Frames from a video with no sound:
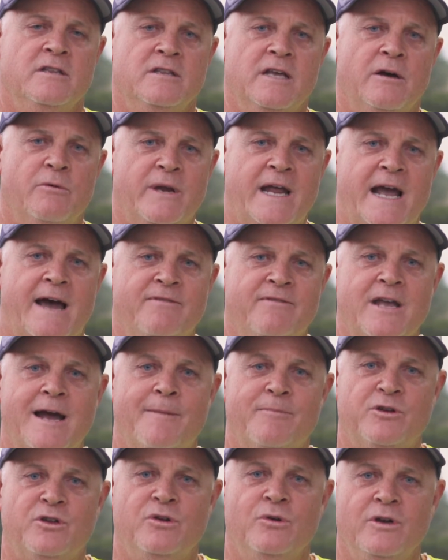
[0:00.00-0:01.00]
that we have the
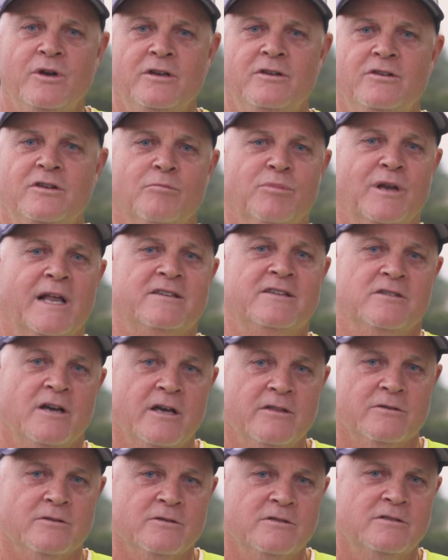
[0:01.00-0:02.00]
opportunity to bless
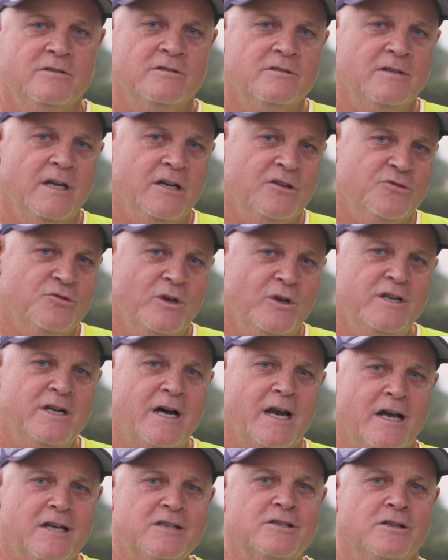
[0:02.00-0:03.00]
others. And it's really
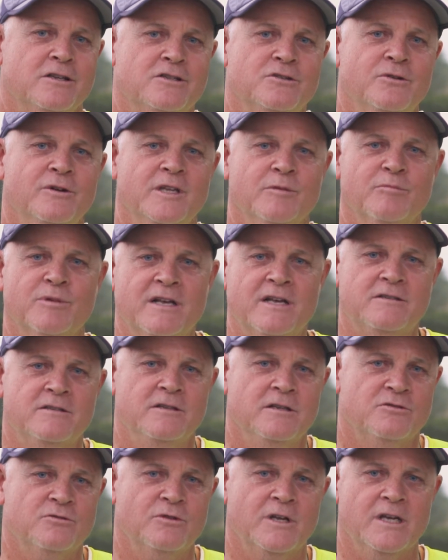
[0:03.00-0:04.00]
not us that's doing the
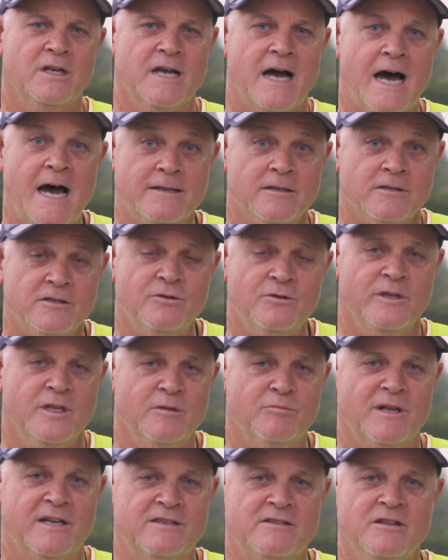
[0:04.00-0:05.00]
blessing, it's really God that's doing
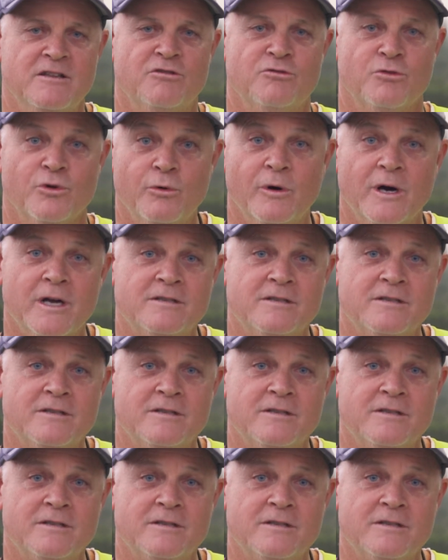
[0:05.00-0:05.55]
the blessing through